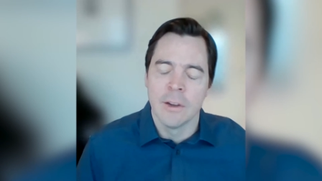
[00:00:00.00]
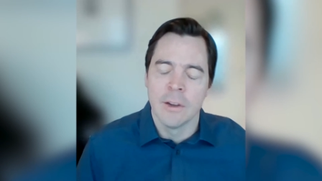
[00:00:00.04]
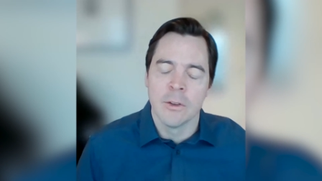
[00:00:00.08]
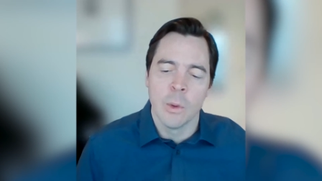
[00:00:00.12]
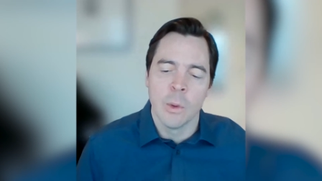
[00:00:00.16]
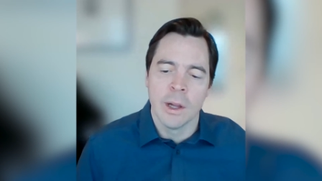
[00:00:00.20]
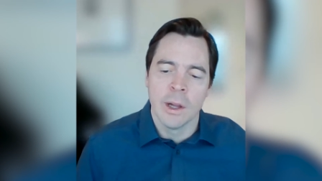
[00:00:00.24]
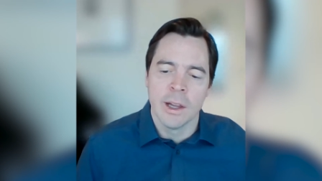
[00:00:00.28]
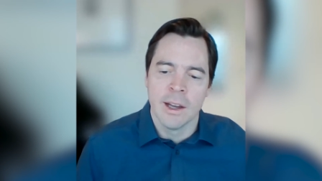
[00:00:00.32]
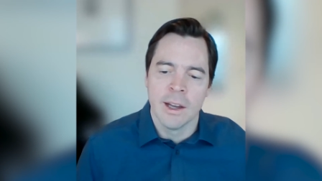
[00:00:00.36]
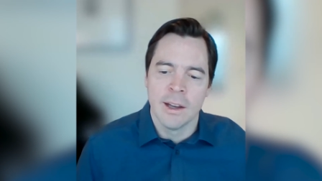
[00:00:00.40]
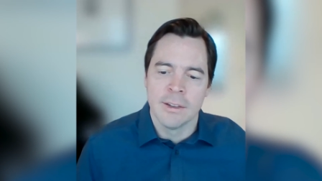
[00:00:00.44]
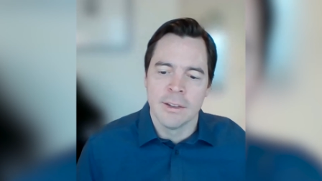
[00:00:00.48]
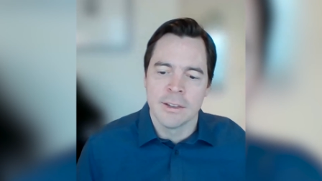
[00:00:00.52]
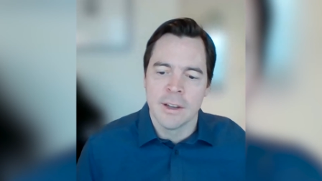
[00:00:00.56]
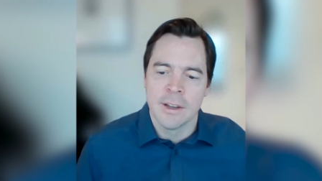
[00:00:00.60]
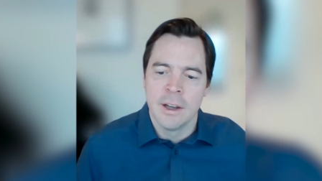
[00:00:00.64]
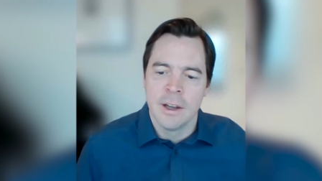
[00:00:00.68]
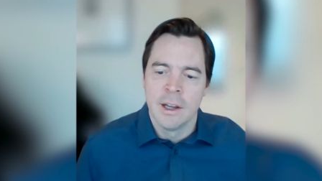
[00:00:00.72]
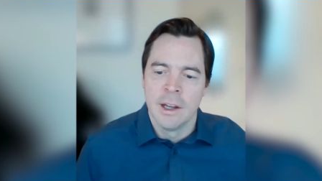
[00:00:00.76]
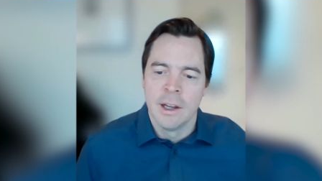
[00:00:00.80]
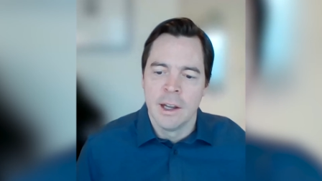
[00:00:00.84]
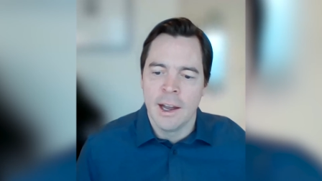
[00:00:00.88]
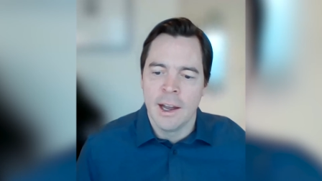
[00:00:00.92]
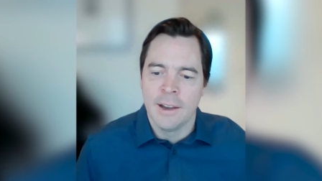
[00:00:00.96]
as well as
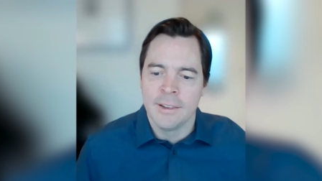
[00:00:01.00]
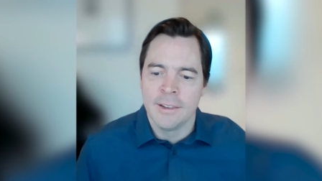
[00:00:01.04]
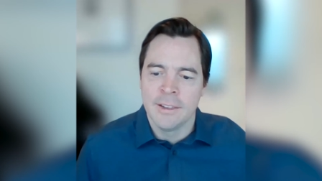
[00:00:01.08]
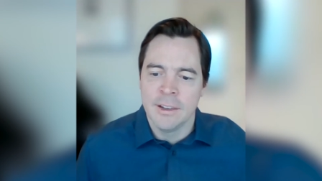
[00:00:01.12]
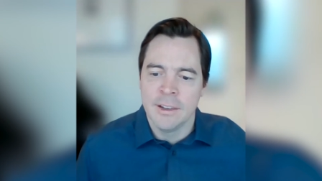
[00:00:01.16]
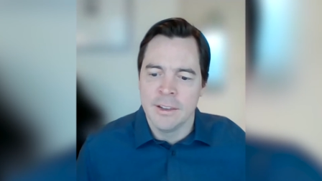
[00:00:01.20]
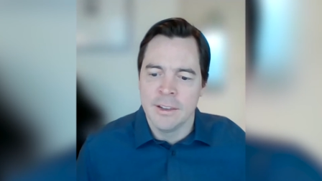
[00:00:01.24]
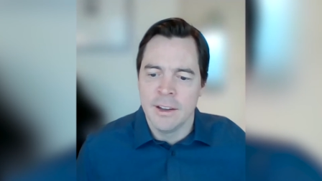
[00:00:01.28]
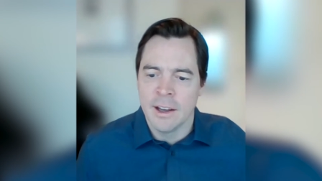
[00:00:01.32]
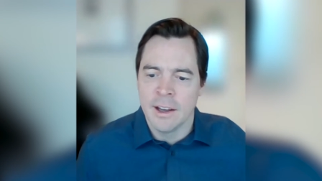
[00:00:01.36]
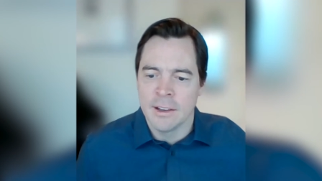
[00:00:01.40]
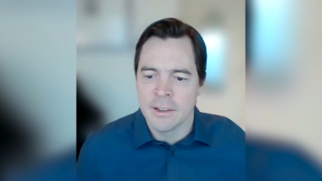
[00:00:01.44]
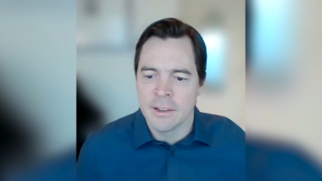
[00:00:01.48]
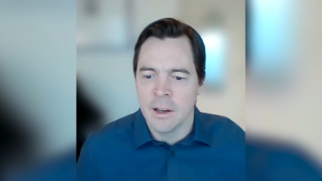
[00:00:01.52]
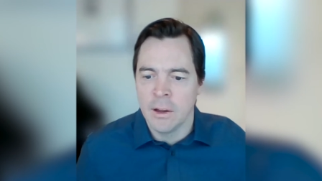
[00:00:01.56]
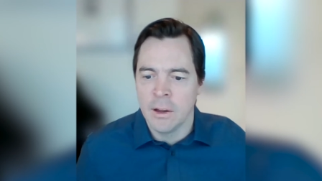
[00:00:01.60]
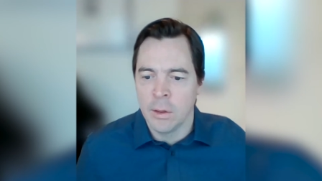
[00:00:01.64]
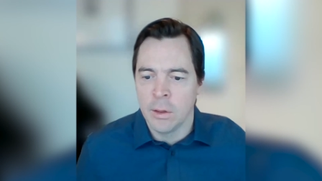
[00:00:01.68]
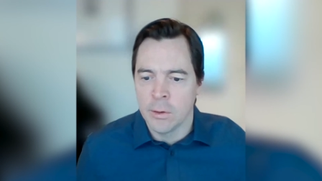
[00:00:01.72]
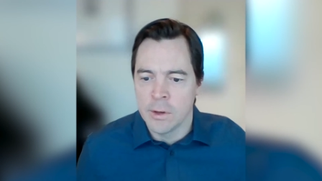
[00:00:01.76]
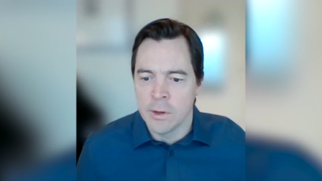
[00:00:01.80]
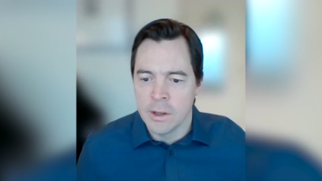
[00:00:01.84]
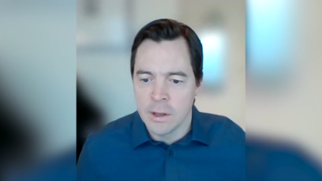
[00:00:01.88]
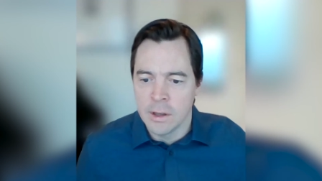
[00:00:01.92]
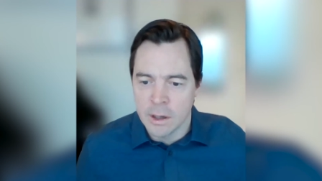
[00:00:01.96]
SEC
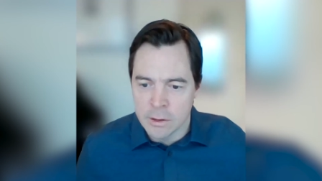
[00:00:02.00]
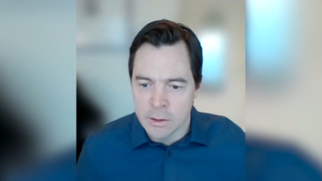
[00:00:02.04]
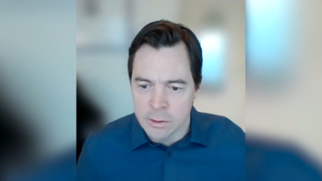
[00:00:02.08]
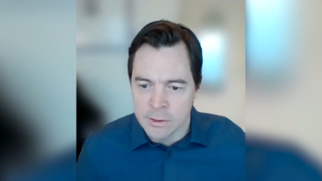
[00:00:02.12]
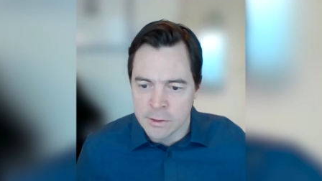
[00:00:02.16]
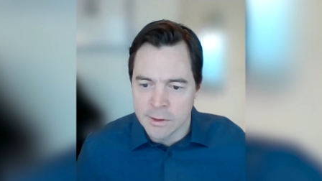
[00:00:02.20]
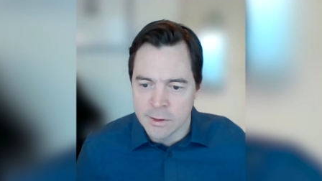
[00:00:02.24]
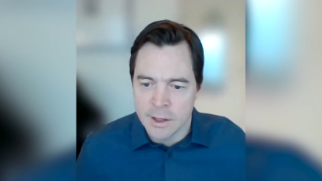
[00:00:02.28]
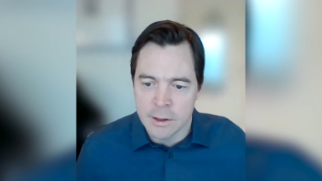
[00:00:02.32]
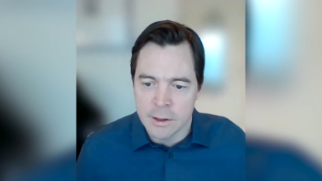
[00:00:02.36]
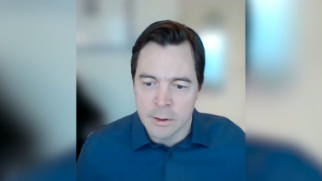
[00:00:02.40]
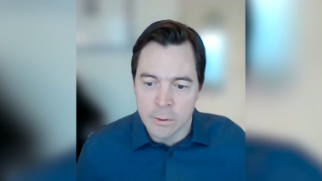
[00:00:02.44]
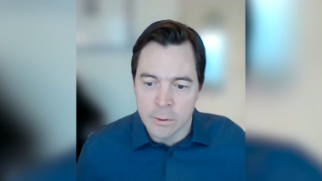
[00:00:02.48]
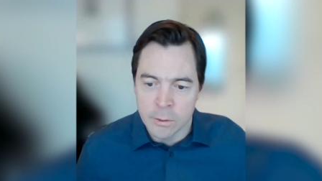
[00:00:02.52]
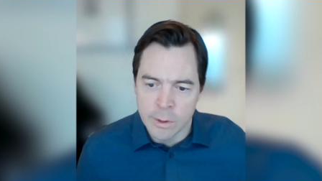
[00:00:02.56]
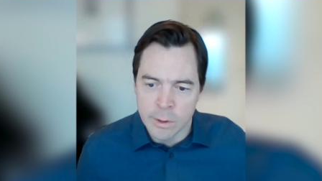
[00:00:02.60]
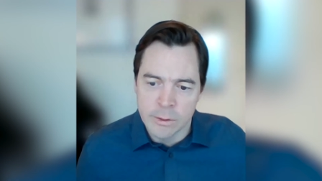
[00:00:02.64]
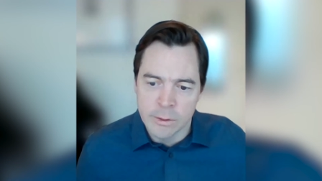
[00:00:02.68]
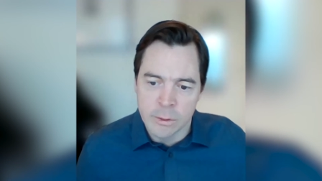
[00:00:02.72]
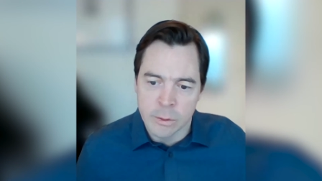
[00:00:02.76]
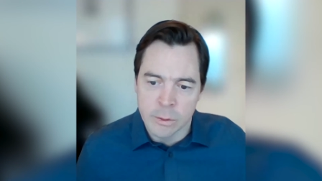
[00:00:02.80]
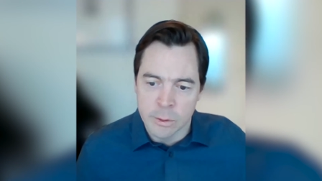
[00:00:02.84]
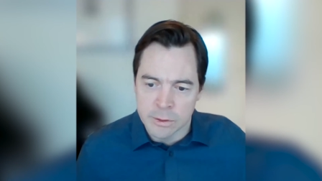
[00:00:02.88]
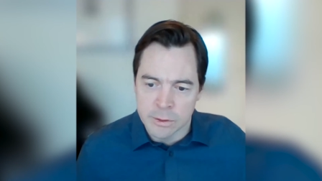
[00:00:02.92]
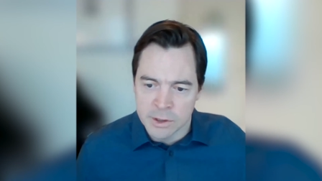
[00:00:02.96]
SK 1300 standard
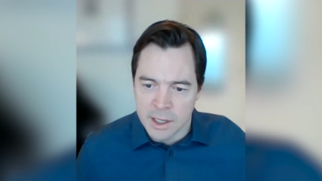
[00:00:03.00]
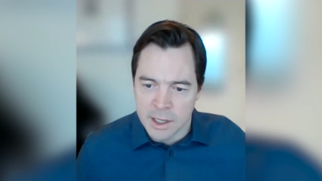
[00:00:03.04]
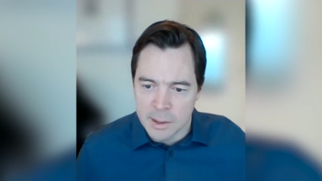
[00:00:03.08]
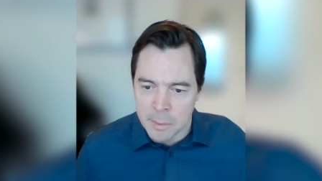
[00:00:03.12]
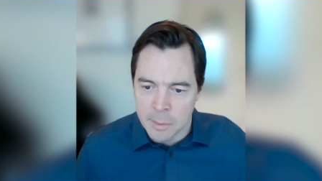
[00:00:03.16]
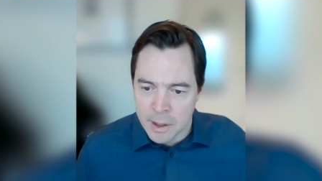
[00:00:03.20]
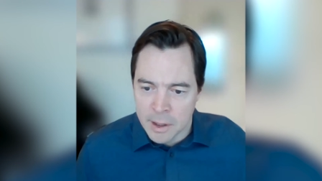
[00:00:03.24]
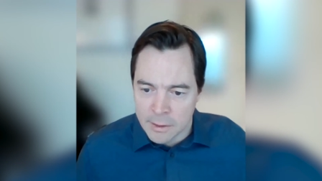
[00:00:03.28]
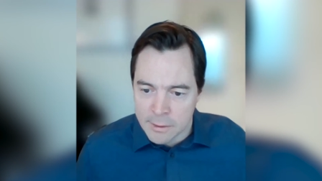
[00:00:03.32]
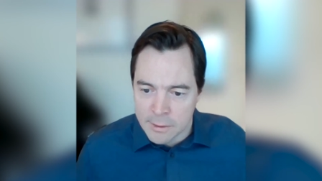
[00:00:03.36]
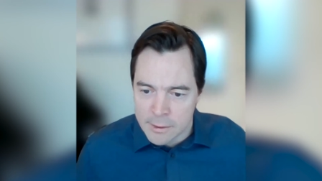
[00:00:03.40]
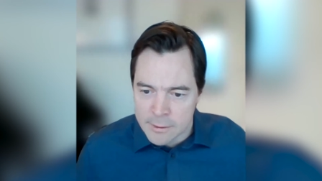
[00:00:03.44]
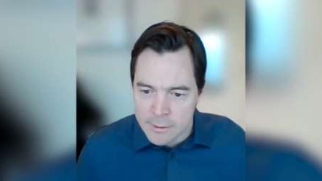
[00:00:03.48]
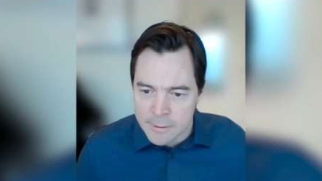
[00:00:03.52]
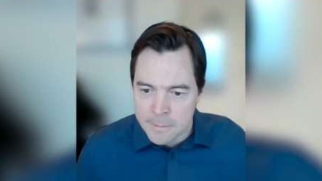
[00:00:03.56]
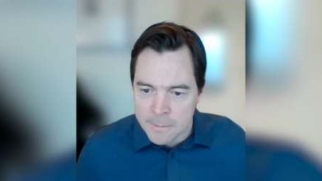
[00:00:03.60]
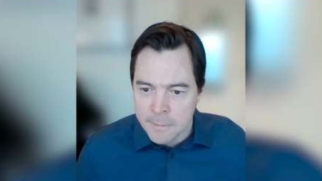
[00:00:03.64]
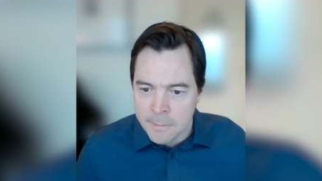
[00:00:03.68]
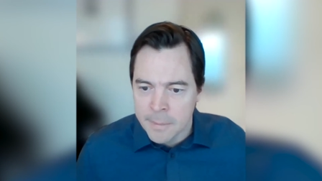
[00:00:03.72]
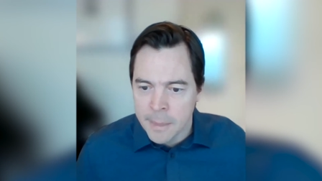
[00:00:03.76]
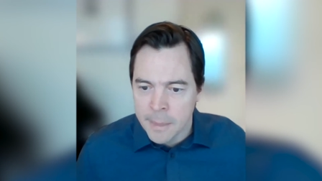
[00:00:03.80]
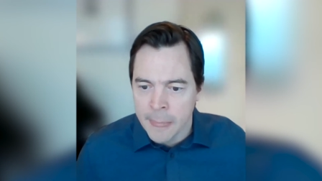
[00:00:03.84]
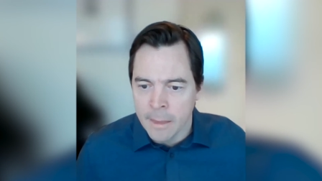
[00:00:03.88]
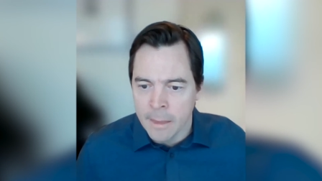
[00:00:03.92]
resource statements.